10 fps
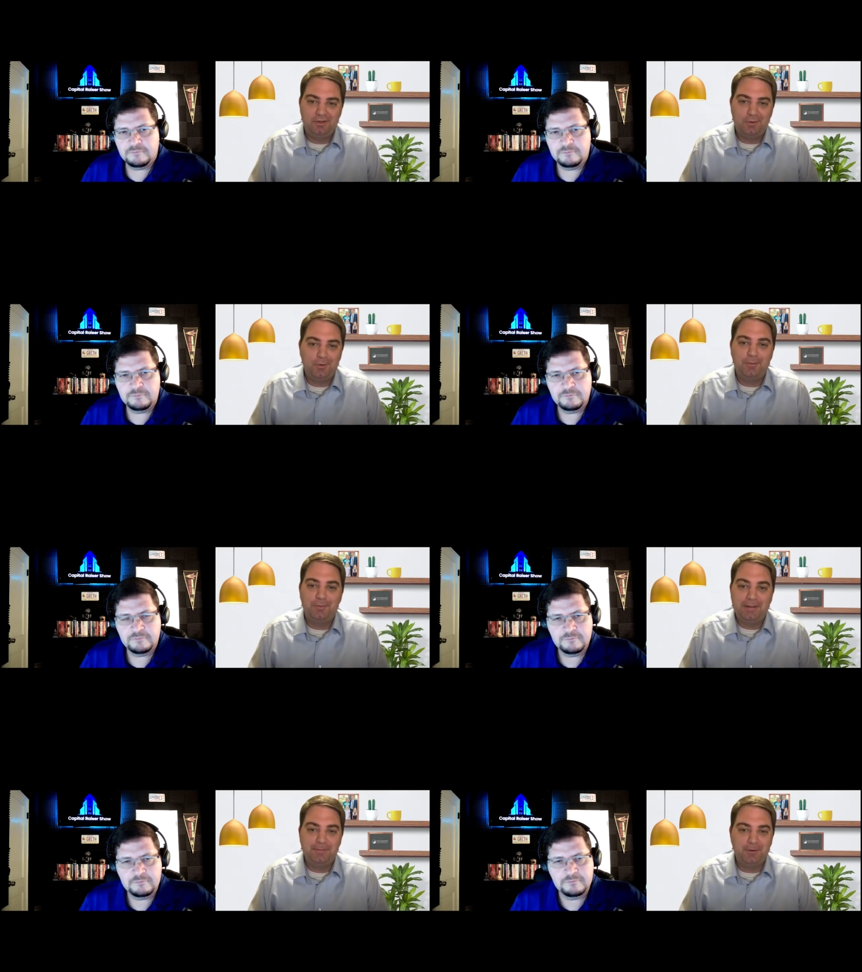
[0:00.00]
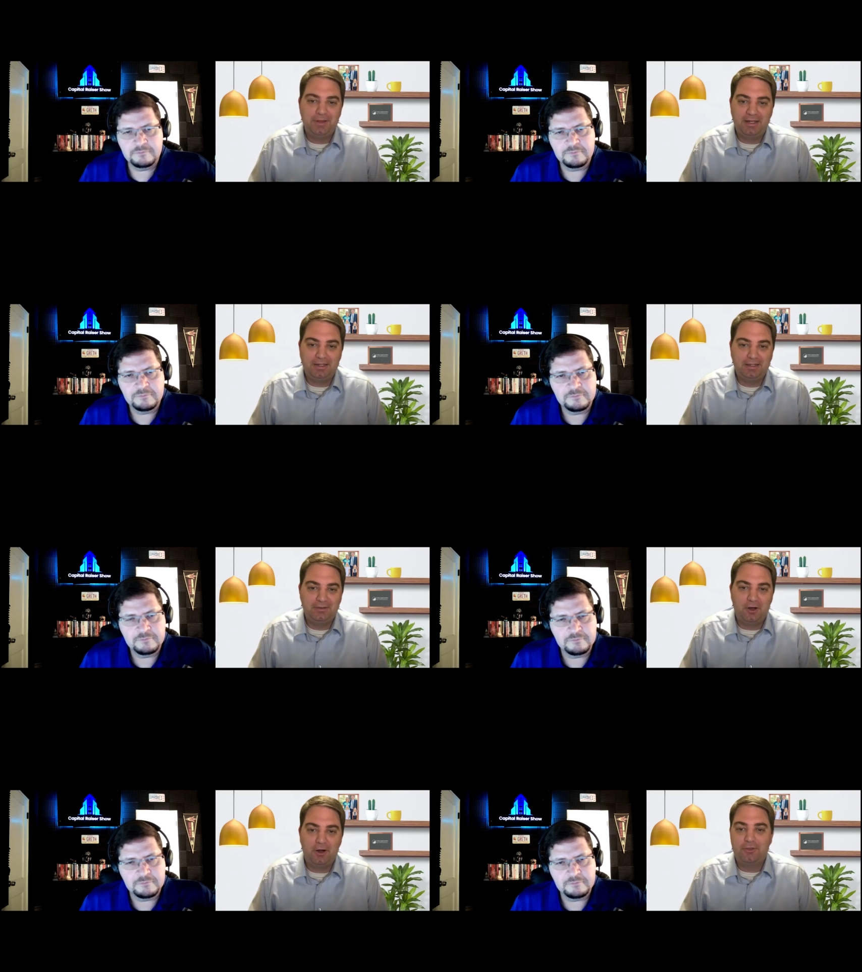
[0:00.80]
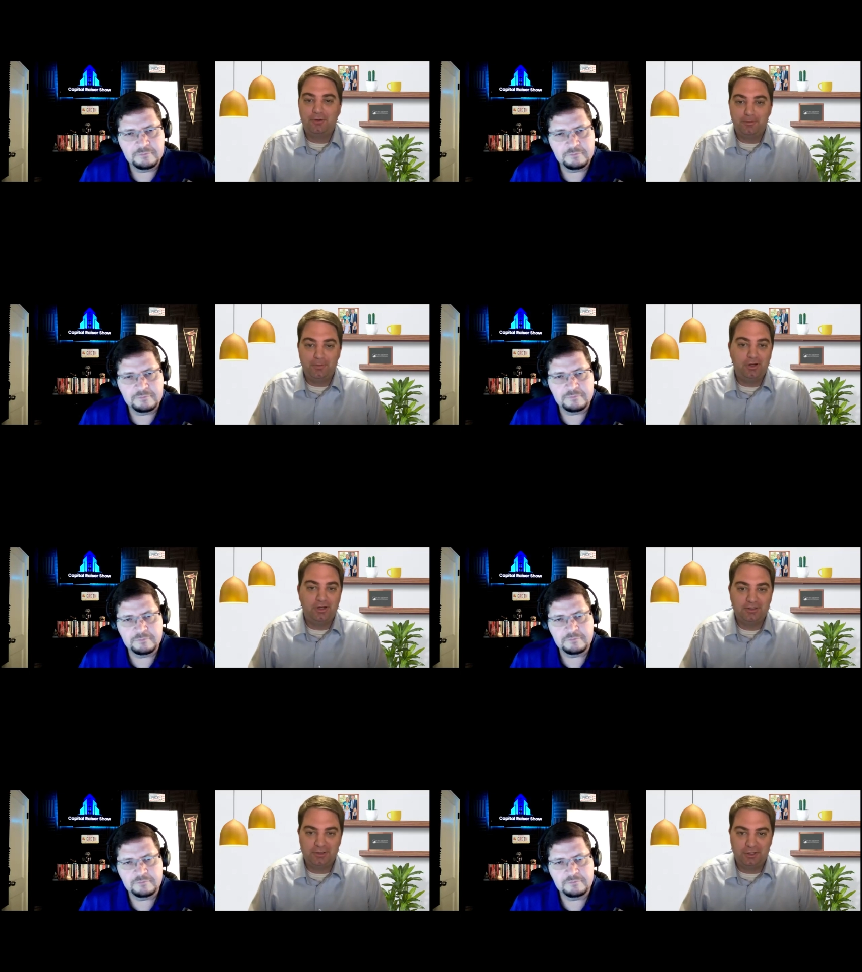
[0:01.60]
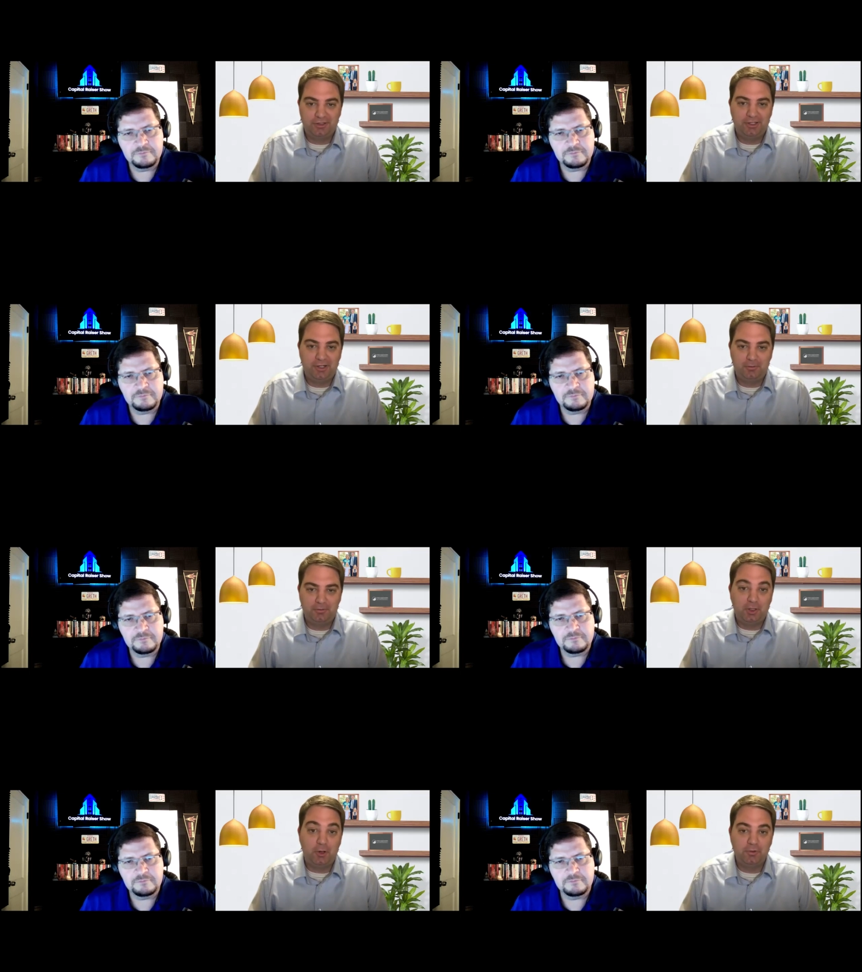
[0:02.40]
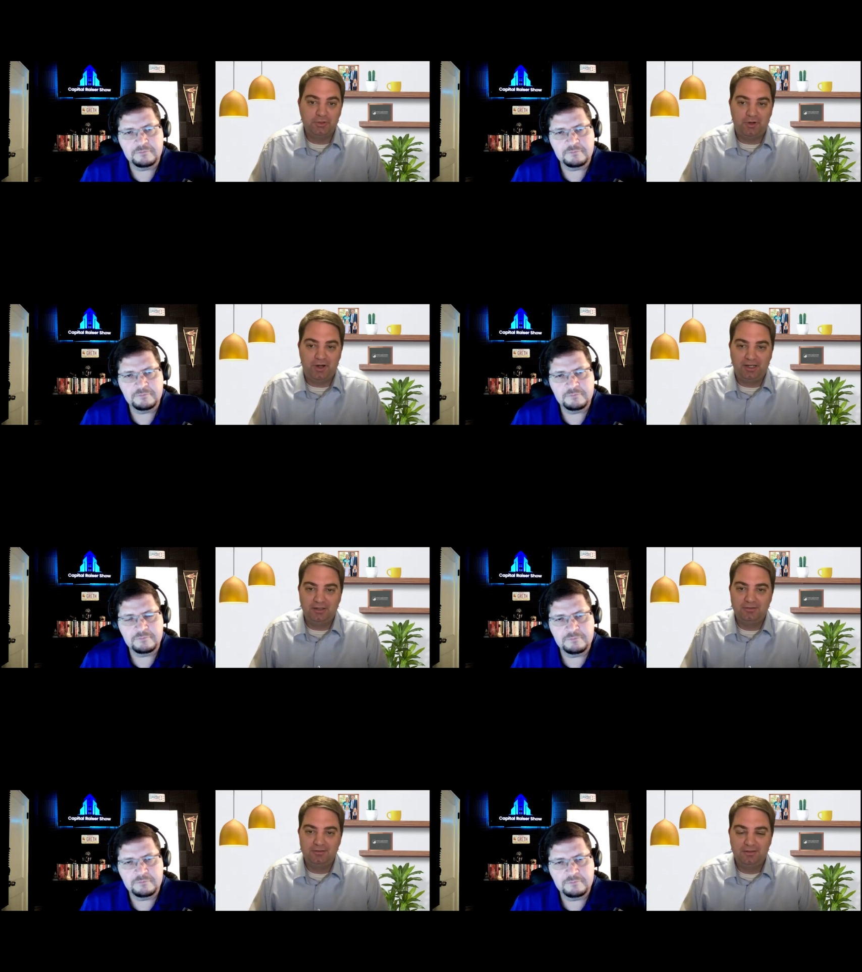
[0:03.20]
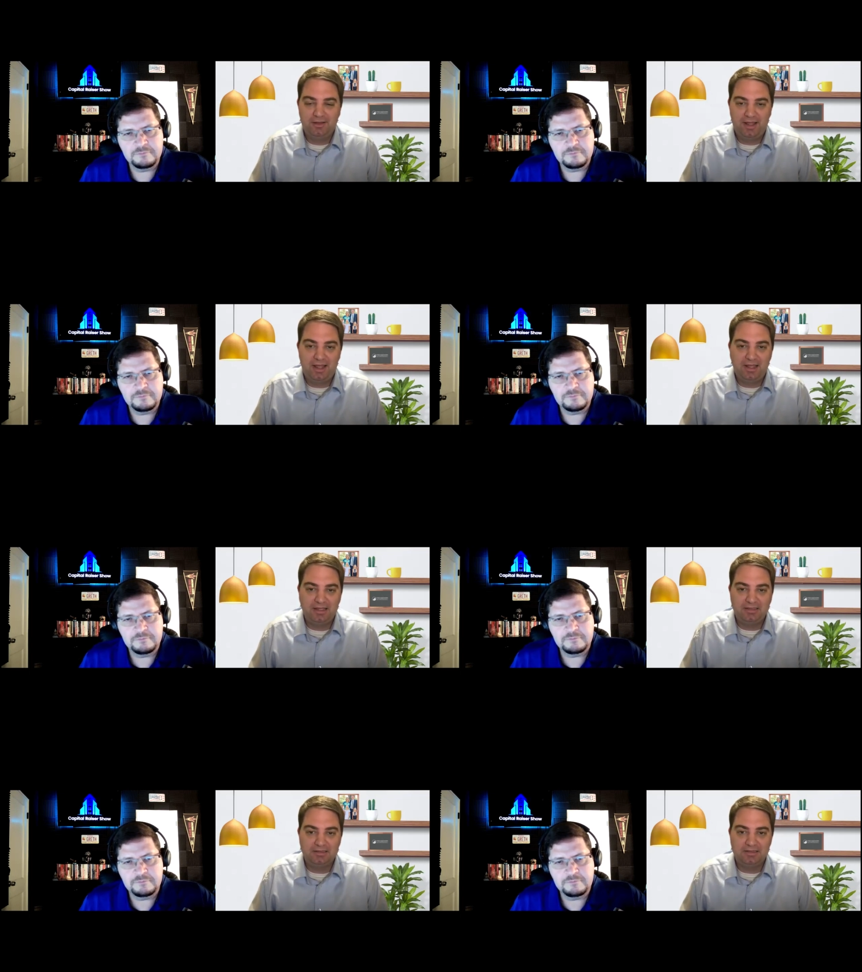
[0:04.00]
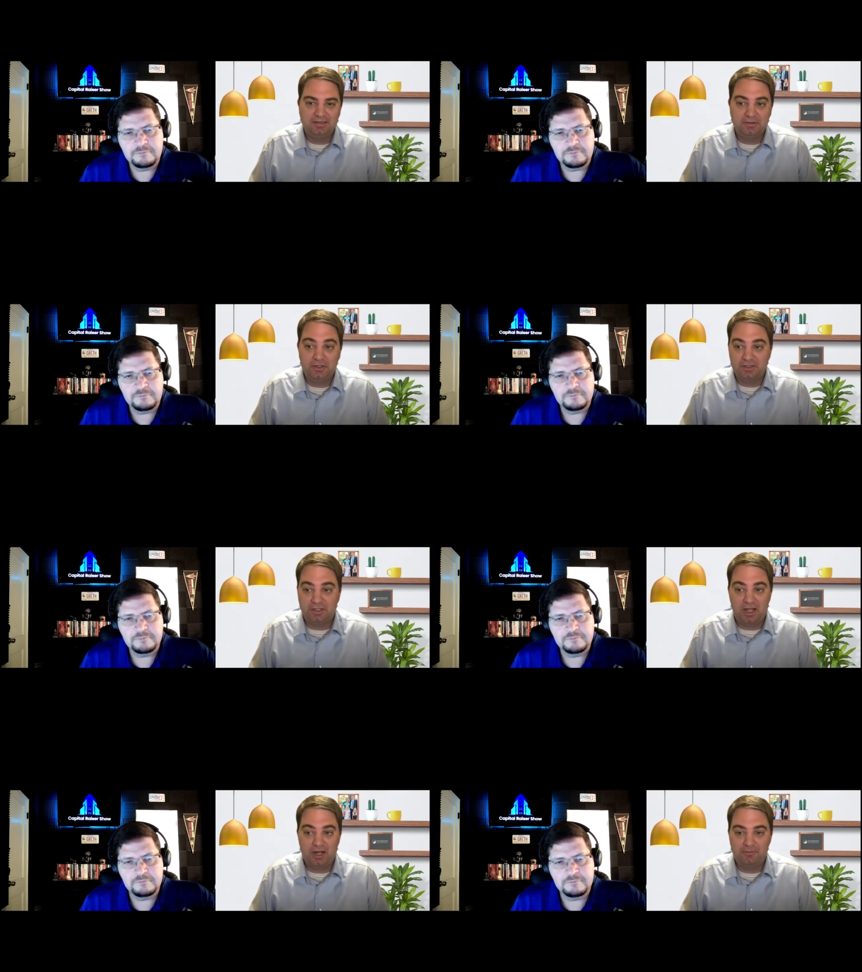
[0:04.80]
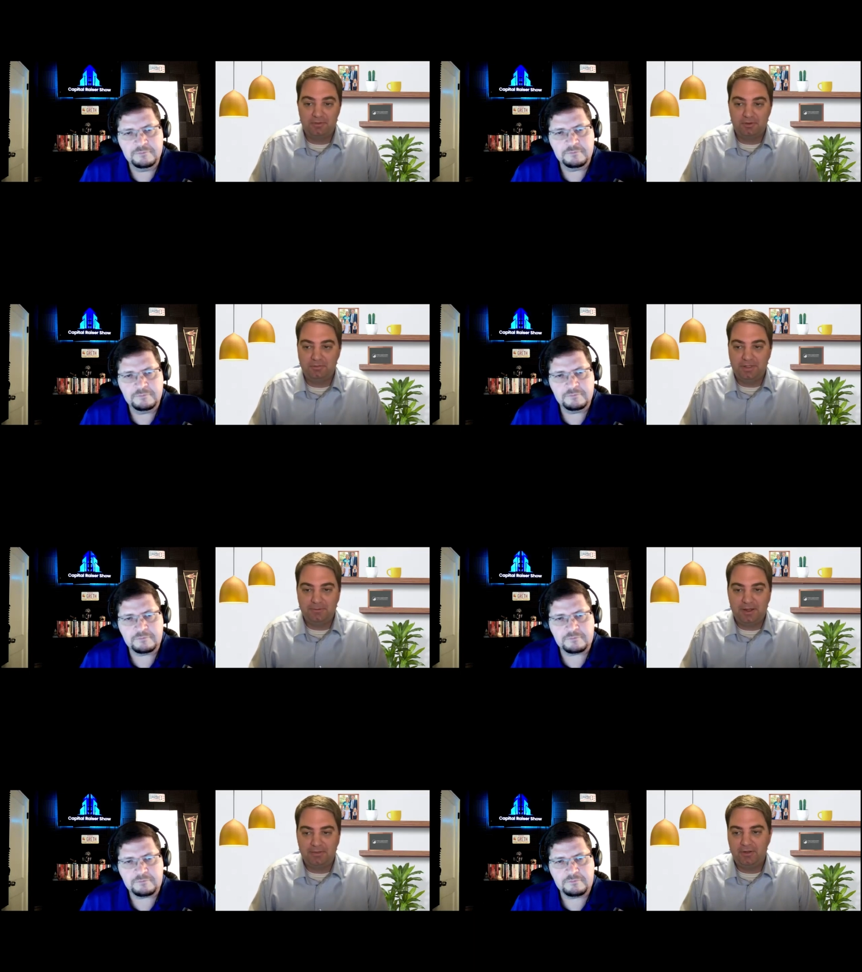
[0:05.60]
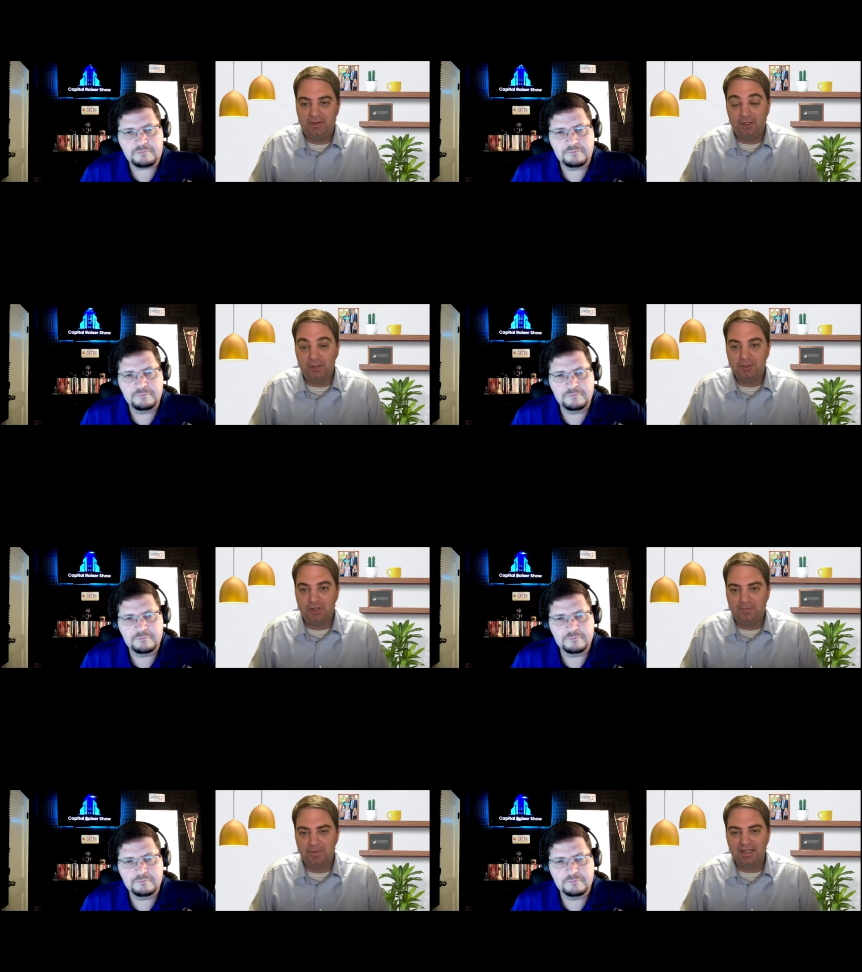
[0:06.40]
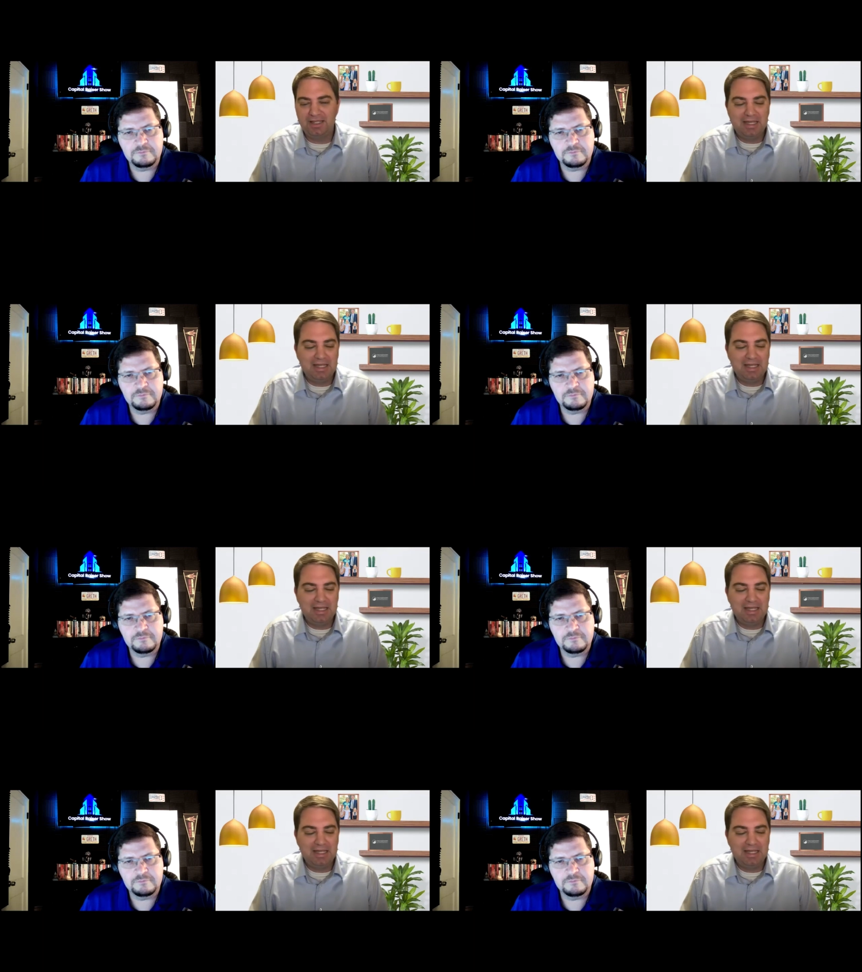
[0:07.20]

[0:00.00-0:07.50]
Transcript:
Speaker 1: who are people that can author books or you know ghostwrite and there's a lot of people out there that ghostwrite but